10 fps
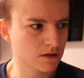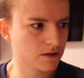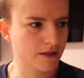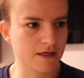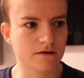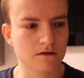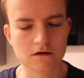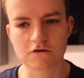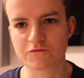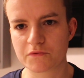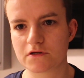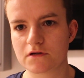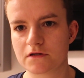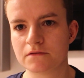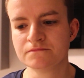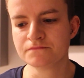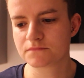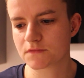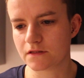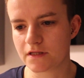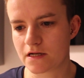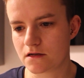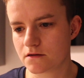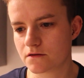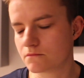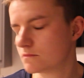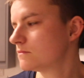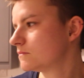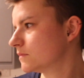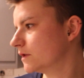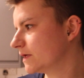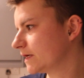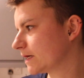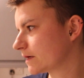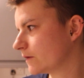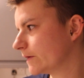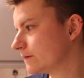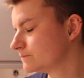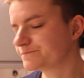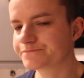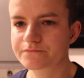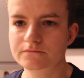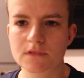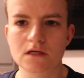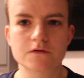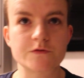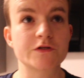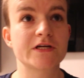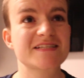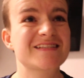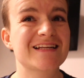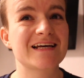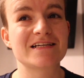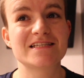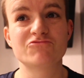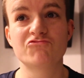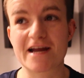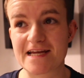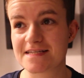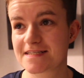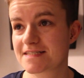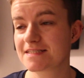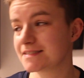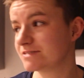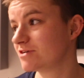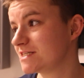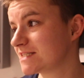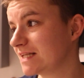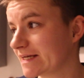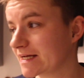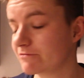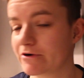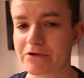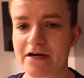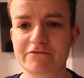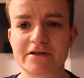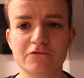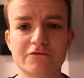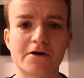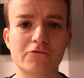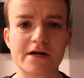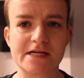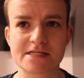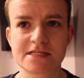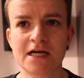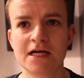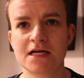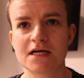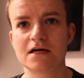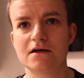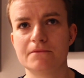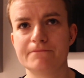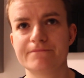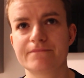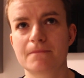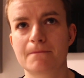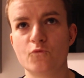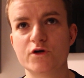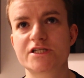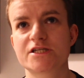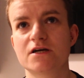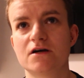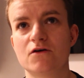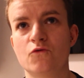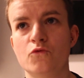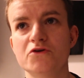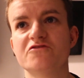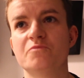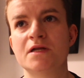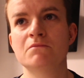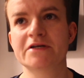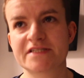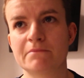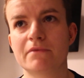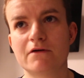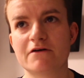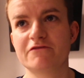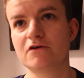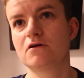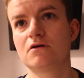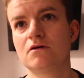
Yeah, half a banana, and then get going. So yesterday I did race. I raced the Leggett around Laughkill Fell race, which would have been my tempo effort,